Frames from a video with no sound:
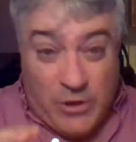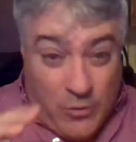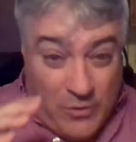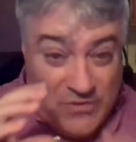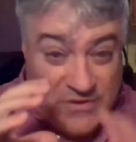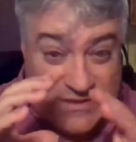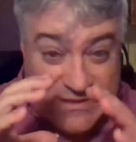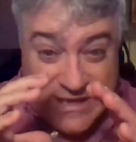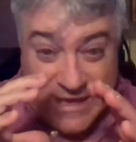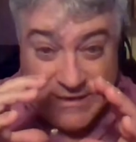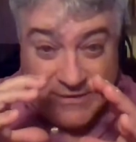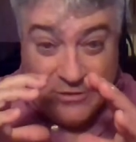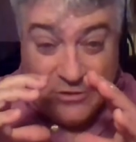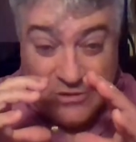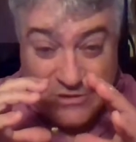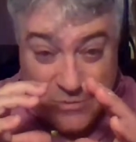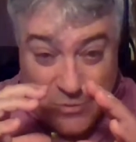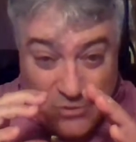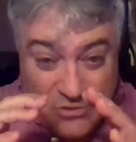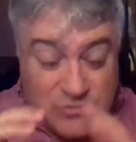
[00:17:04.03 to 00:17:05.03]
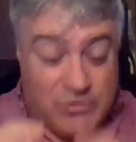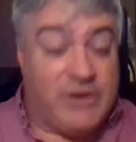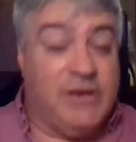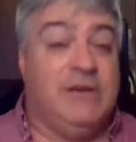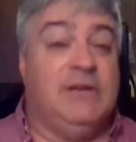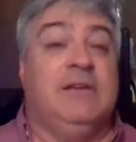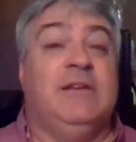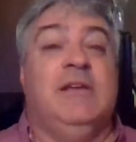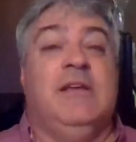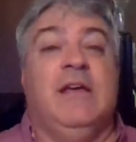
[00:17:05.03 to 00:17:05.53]
to go on this tiny little small screen.
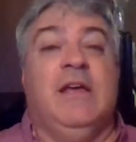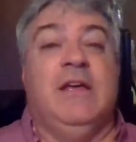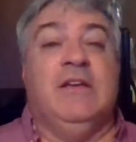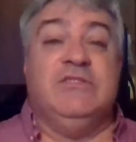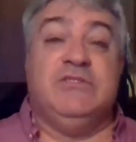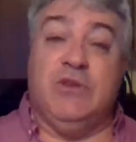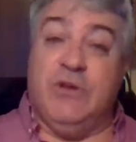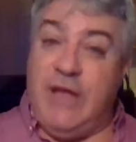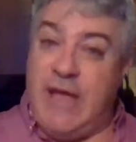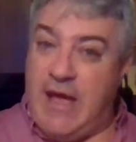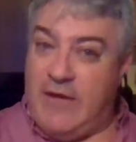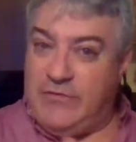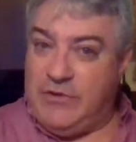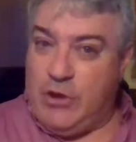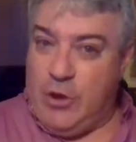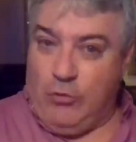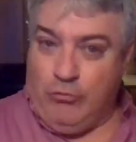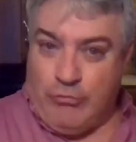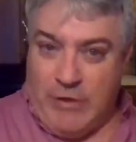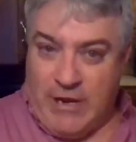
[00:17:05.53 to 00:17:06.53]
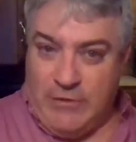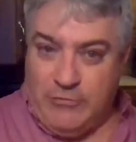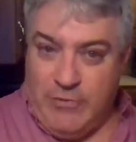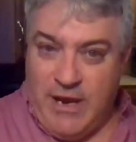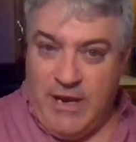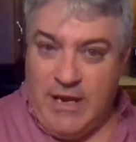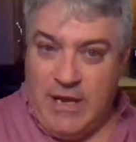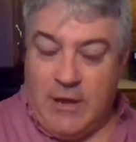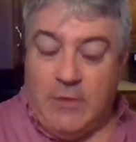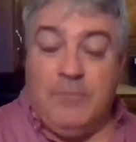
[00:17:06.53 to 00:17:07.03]
So you have to go raid
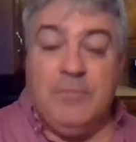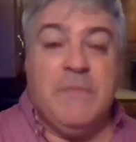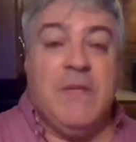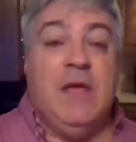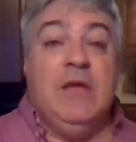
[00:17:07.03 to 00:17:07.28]
radio.